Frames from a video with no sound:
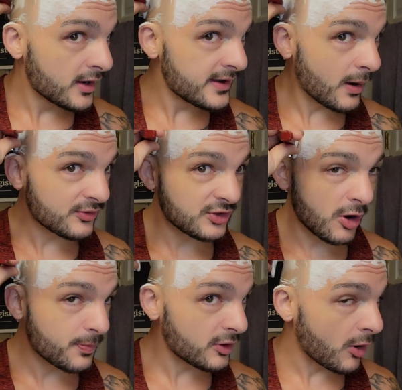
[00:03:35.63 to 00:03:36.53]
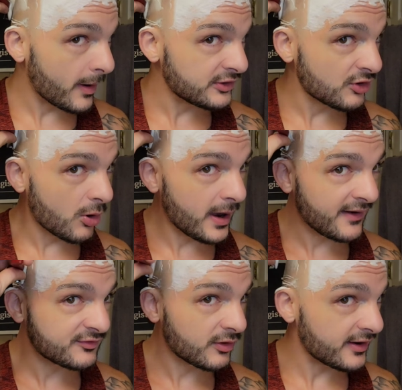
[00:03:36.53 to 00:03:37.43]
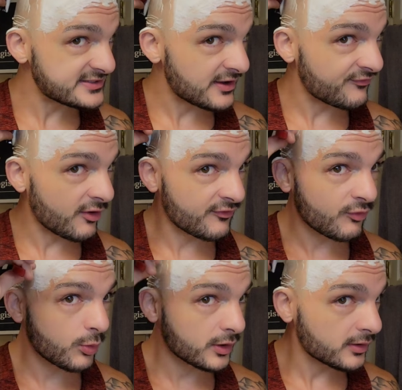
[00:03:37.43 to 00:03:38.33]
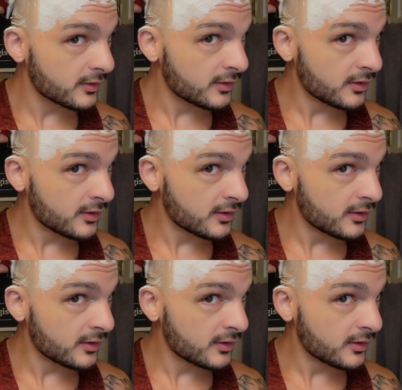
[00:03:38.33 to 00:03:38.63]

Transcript: Now with the open comb, I don't have to run it as that far forward.